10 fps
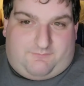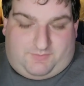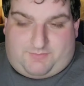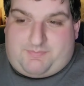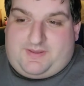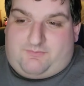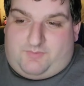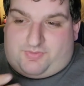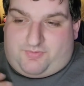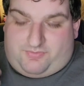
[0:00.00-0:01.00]
With
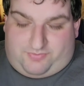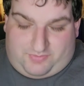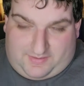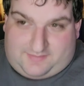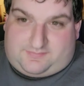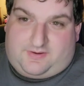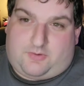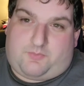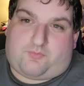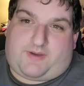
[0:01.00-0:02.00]
a
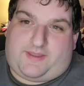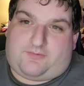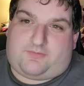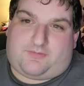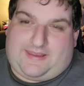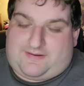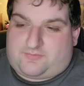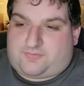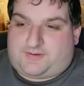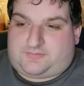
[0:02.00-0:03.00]
terrible writer and a
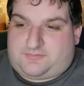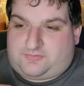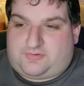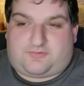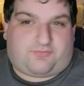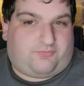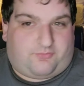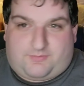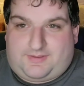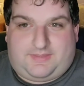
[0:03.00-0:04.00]
director, this could have
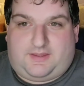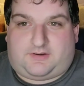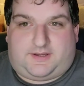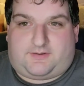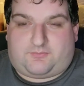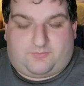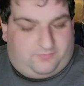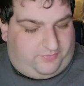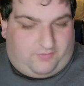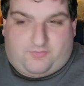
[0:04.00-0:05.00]
really gone
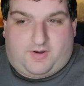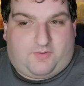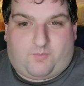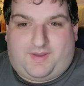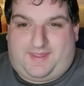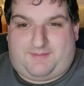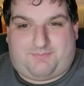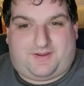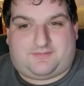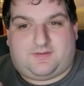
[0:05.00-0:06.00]
the wrong way,
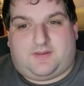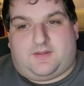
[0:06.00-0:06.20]
but